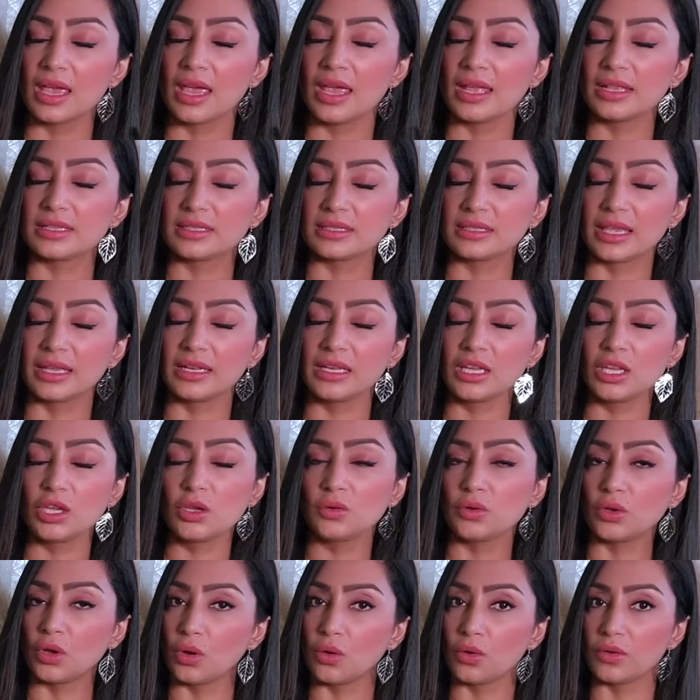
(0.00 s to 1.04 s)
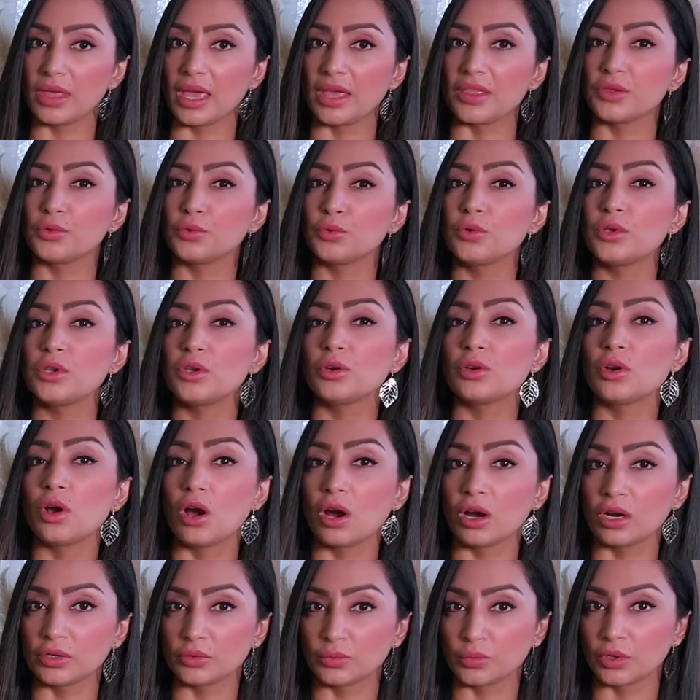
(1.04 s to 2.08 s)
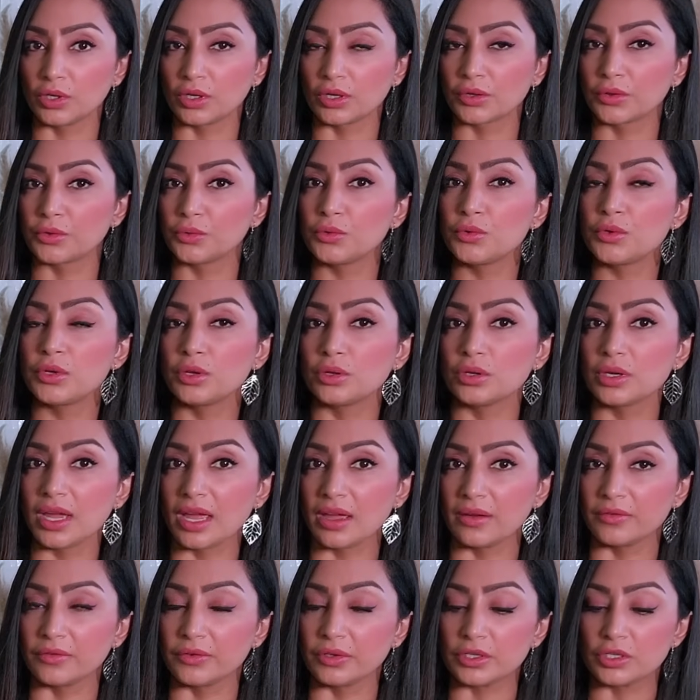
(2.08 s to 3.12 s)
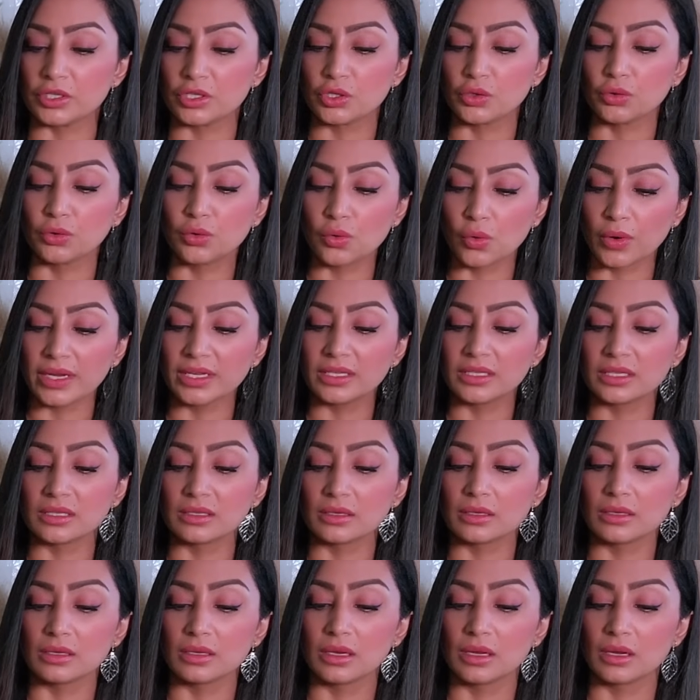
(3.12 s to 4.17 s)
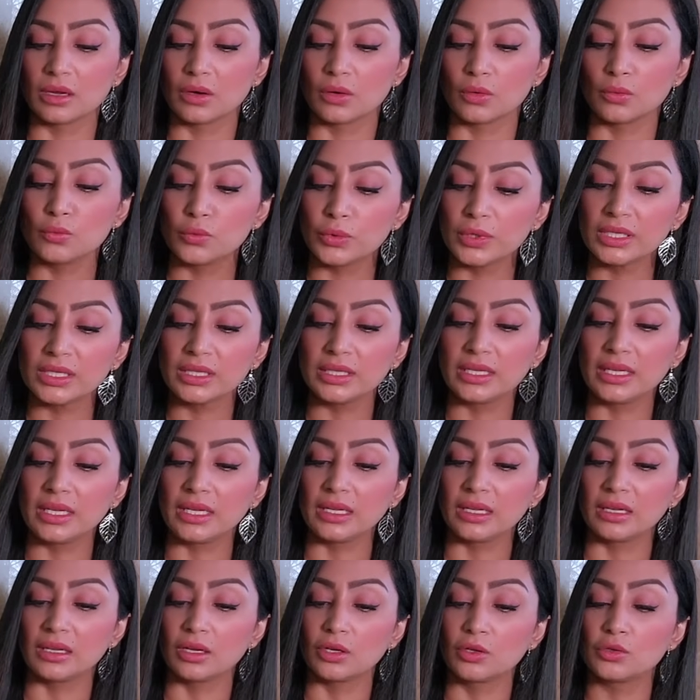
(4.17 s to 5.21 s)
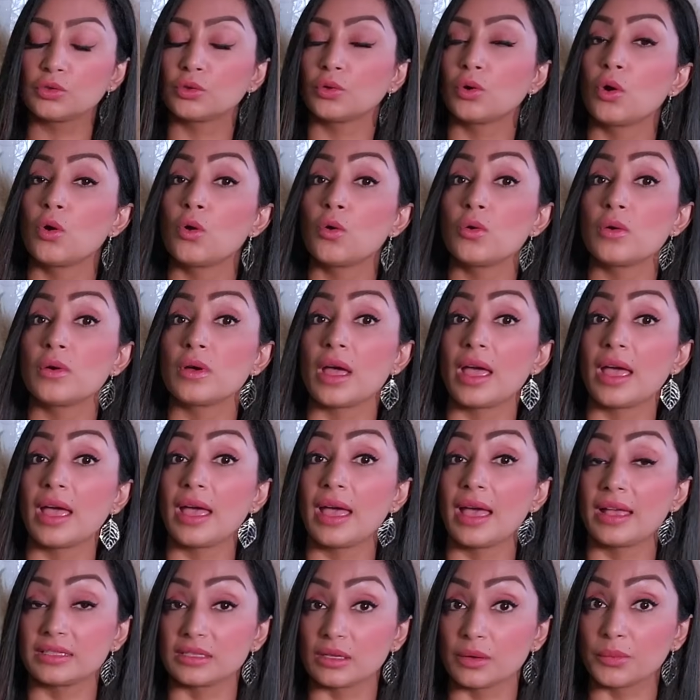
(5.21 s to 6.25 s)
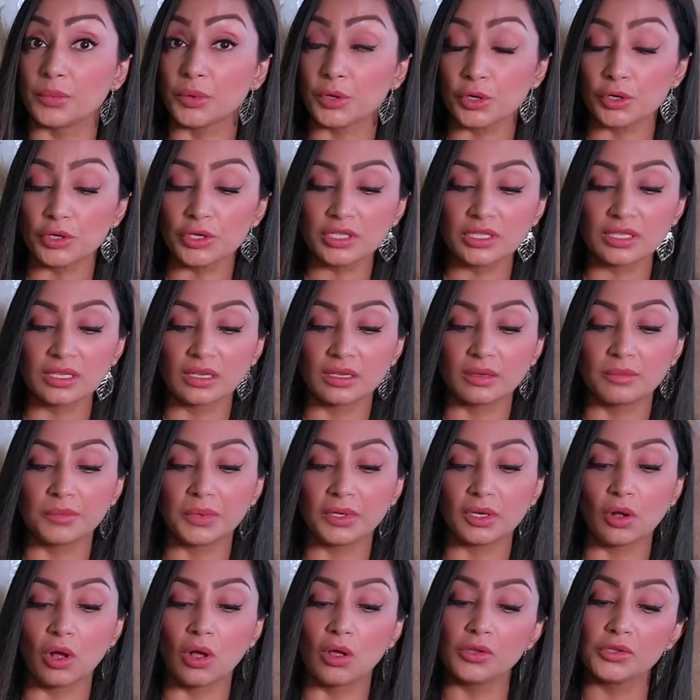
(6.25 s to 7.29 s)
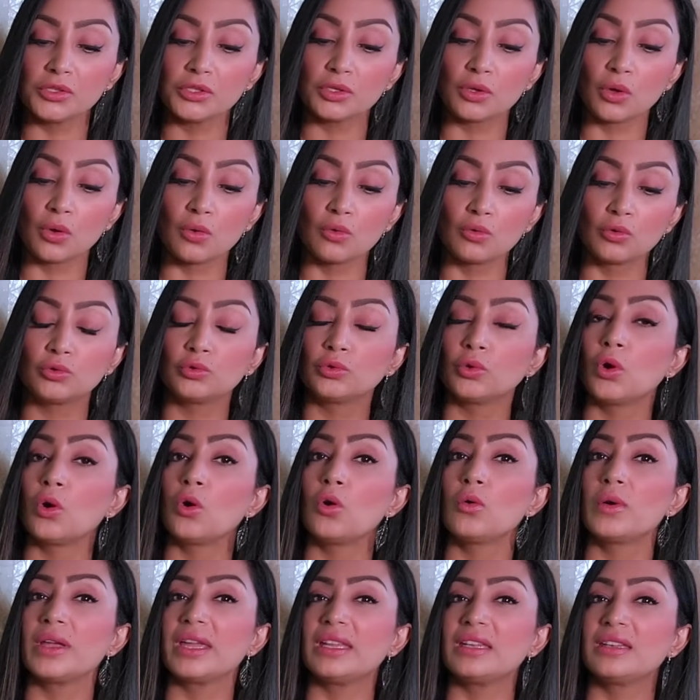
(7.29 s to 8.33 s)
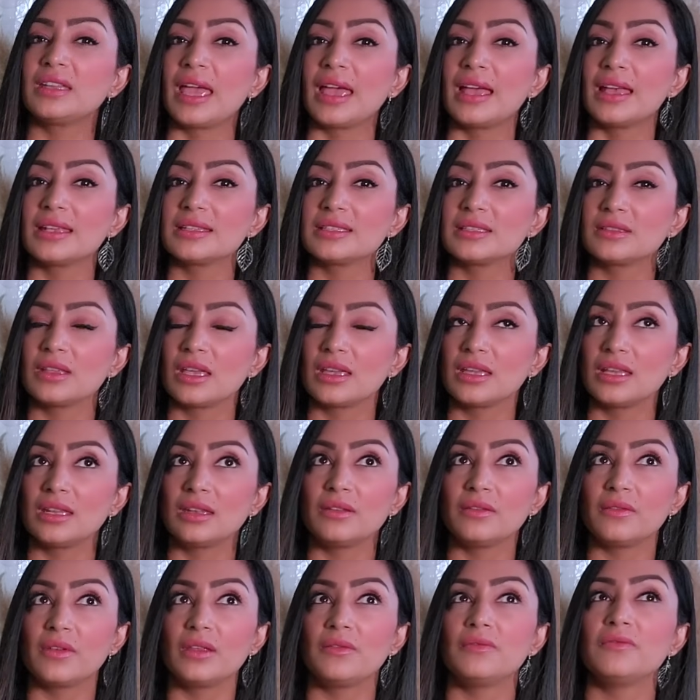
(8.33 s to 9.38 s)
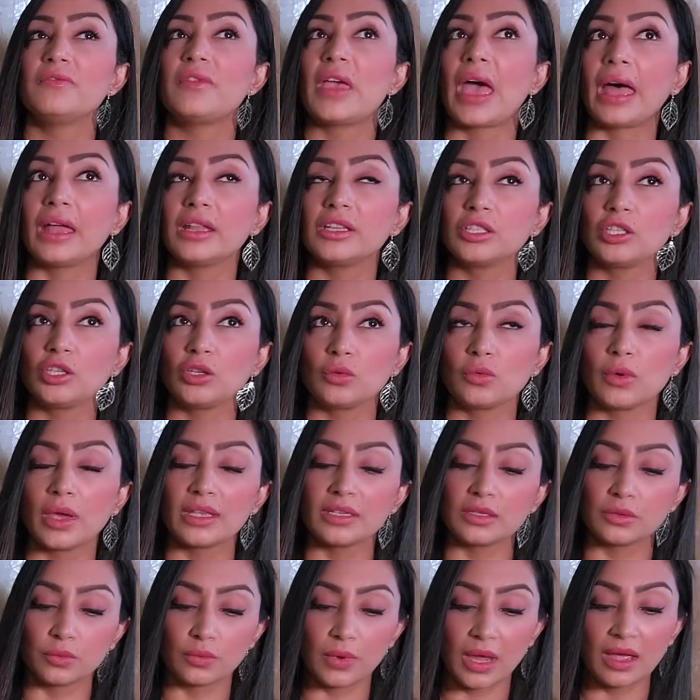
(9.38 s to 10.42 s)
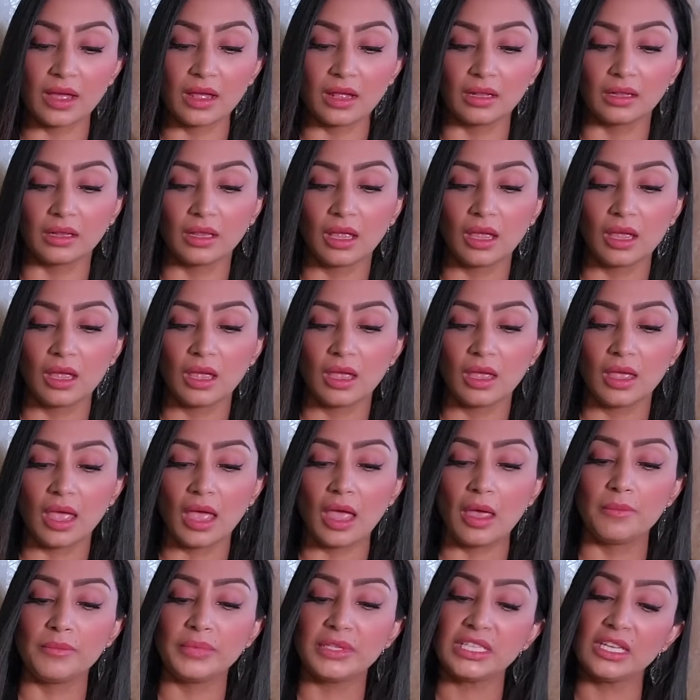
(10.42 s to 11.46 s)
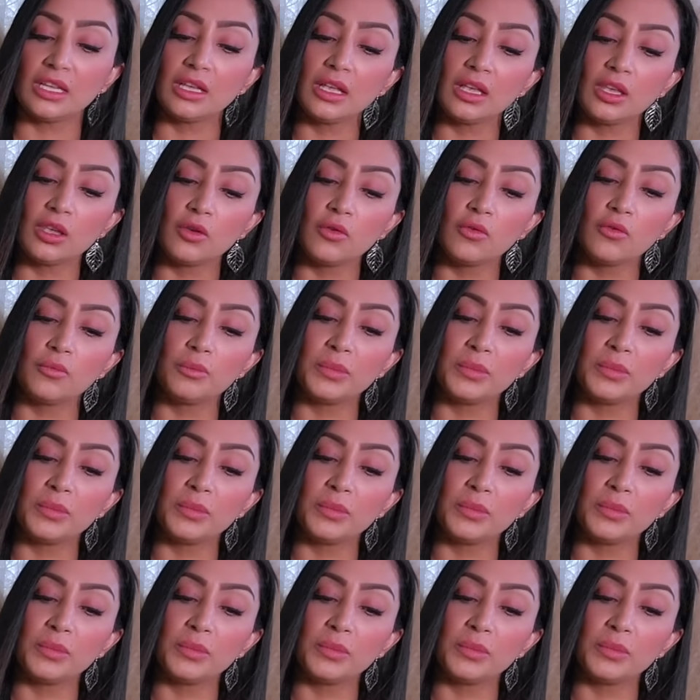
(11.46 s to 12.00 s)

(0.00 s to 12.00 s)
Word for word: it's letting you know that through your hard work, through your efforts, you're going to really grow as a person, but also grow in value as well. I'm seeing you